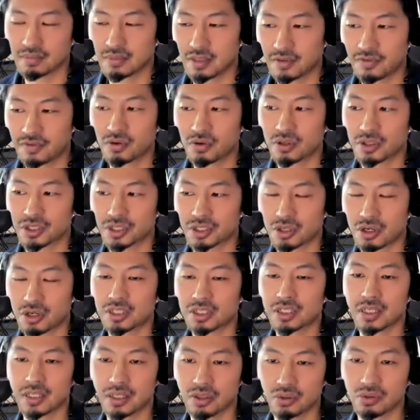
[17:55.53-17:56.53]
If you're a
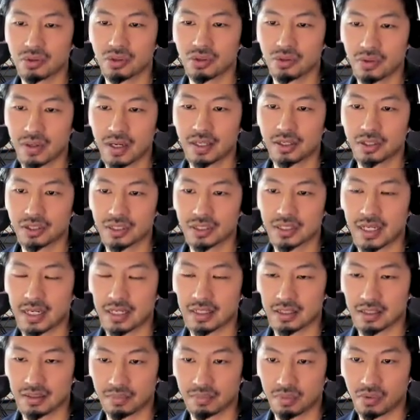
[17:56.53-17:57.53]
surgeon, you
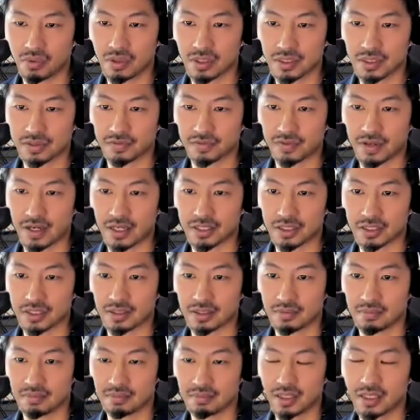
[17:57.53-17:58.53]
understand the importance of
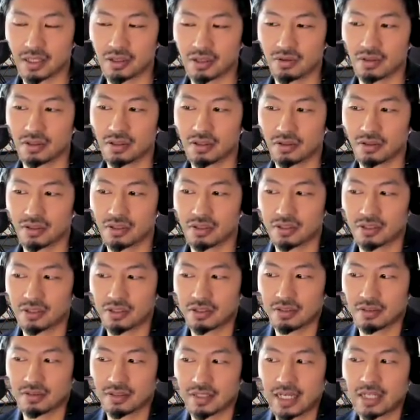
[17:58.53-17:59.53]
fascia, but
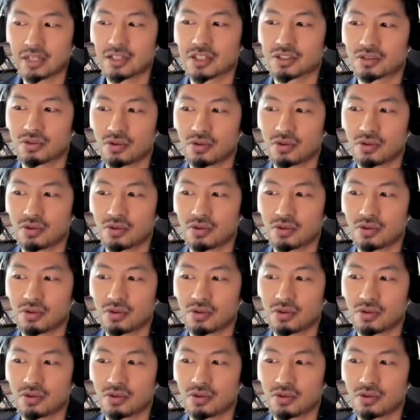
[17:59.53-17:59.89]
they just